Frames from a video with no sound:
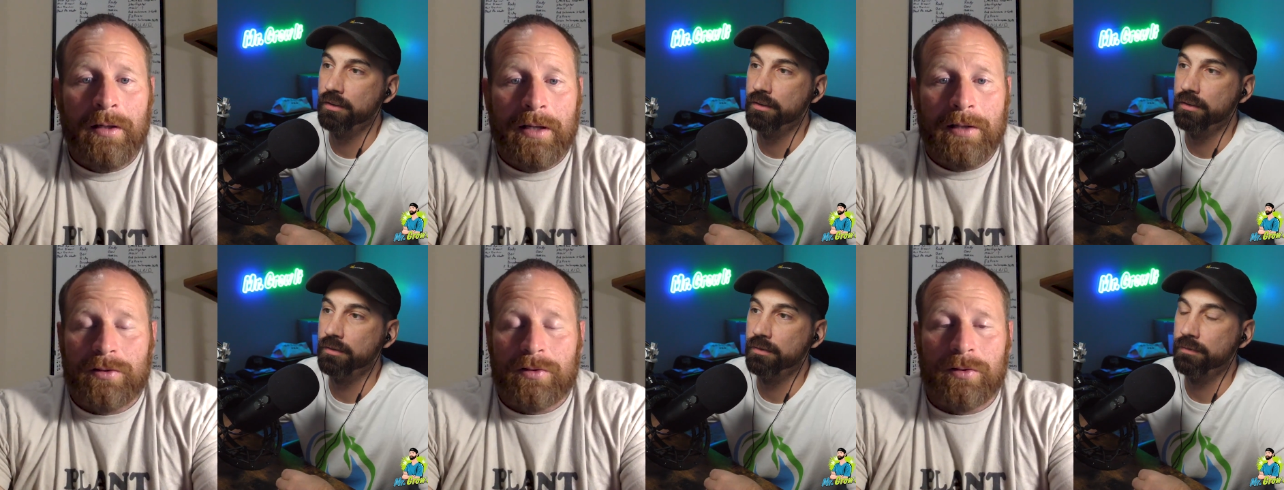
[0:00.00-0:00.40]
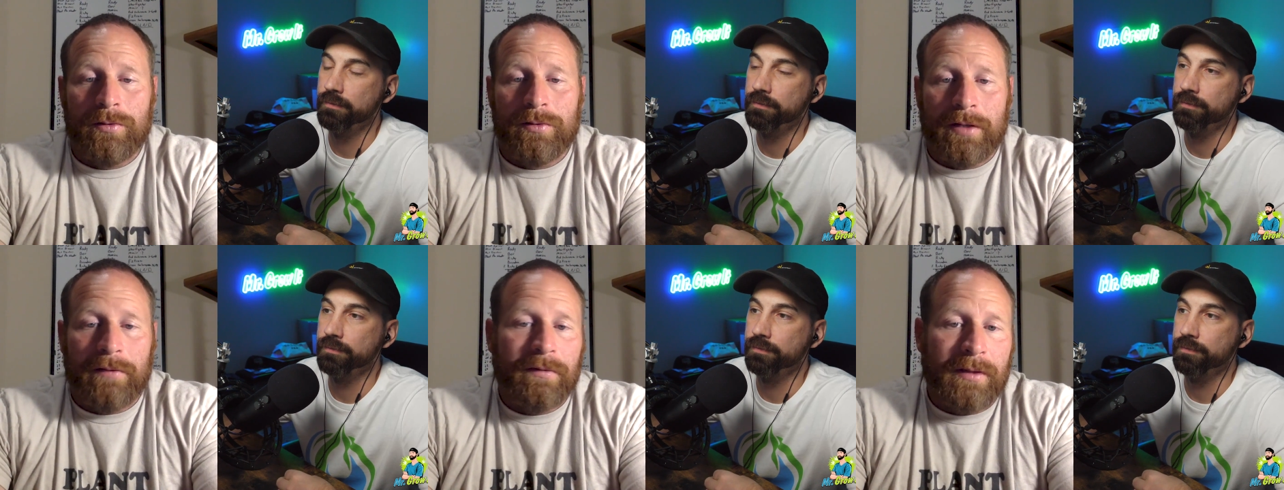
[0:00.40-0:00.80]
Speaker 1: and
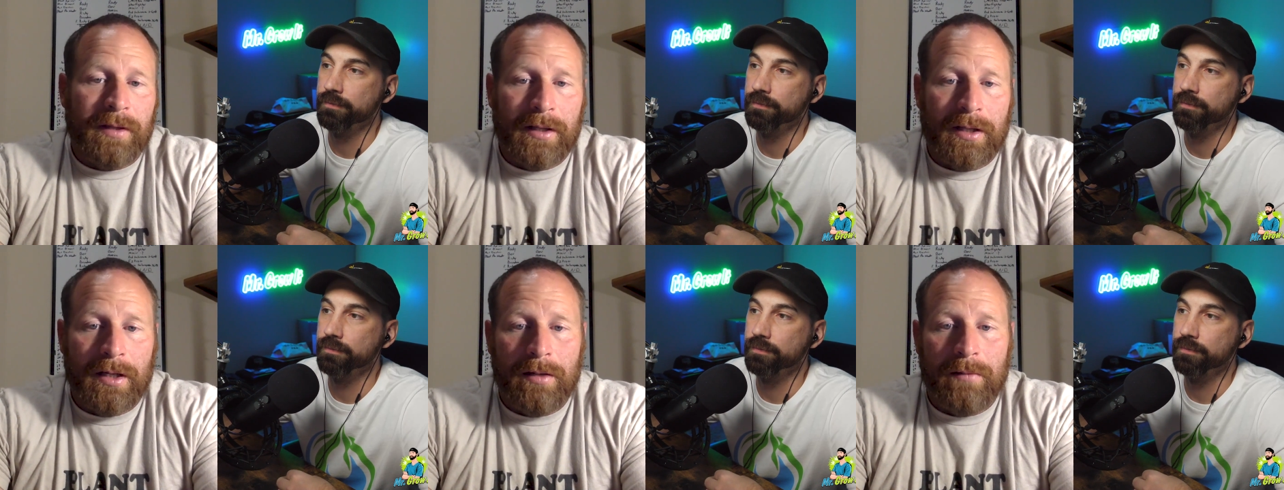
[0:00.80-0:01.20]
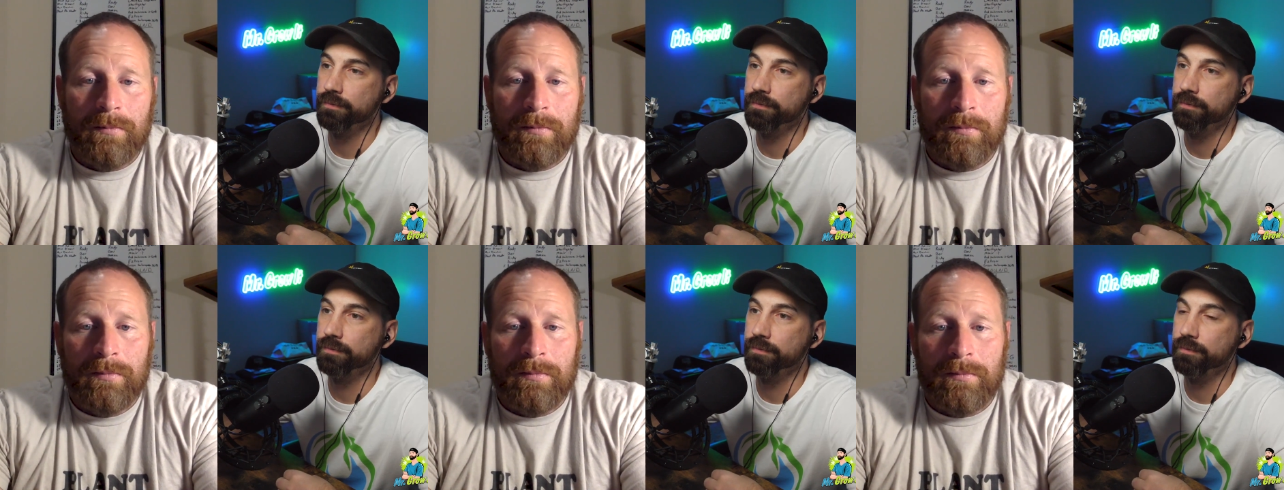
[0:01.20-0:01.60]
screws everything
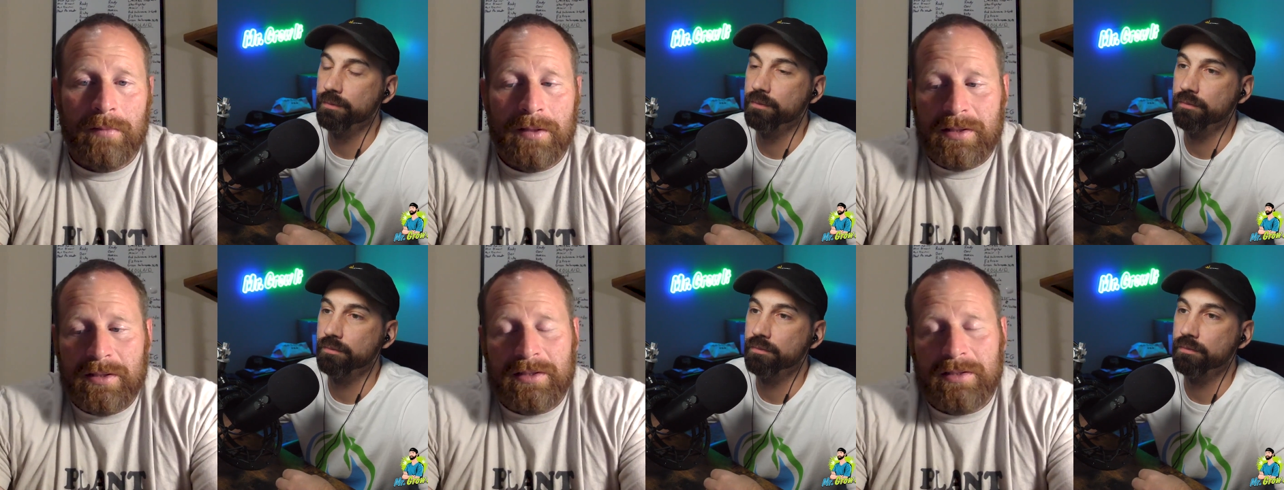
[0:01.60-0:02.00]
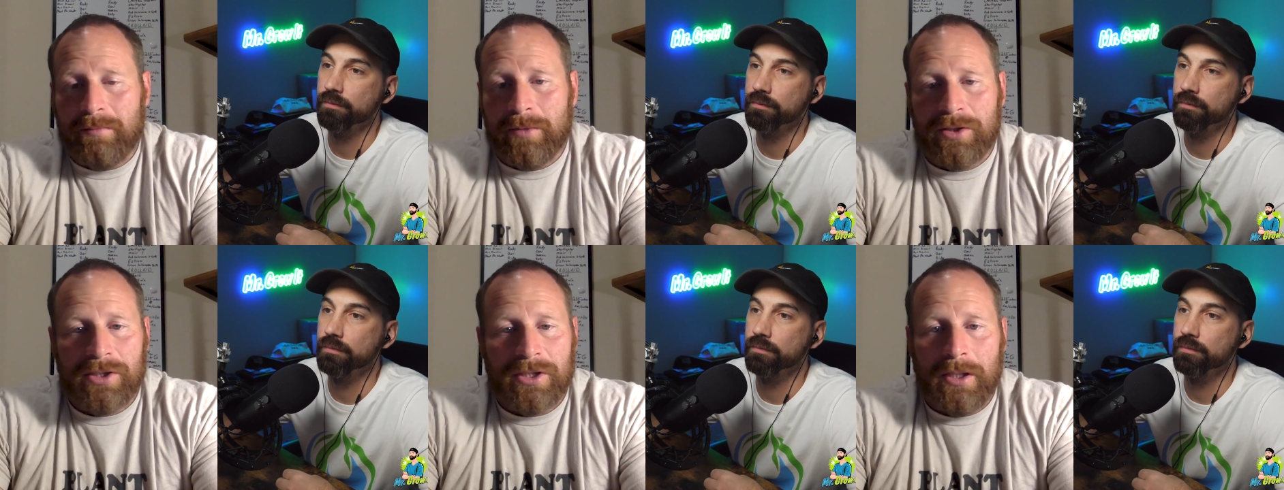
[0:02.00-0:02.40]
up, it's just a
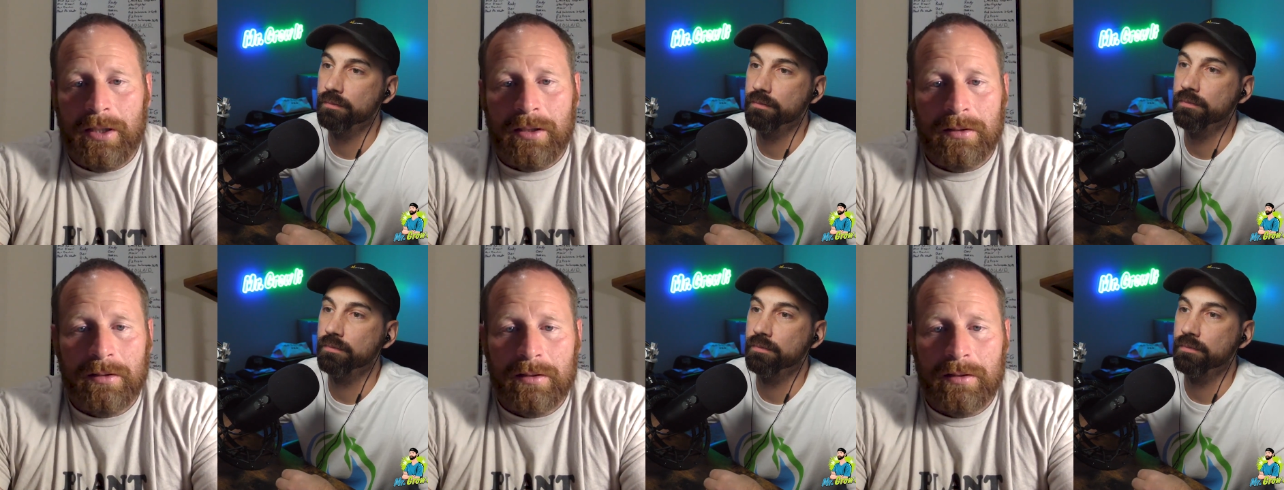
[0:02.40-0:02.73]
machine.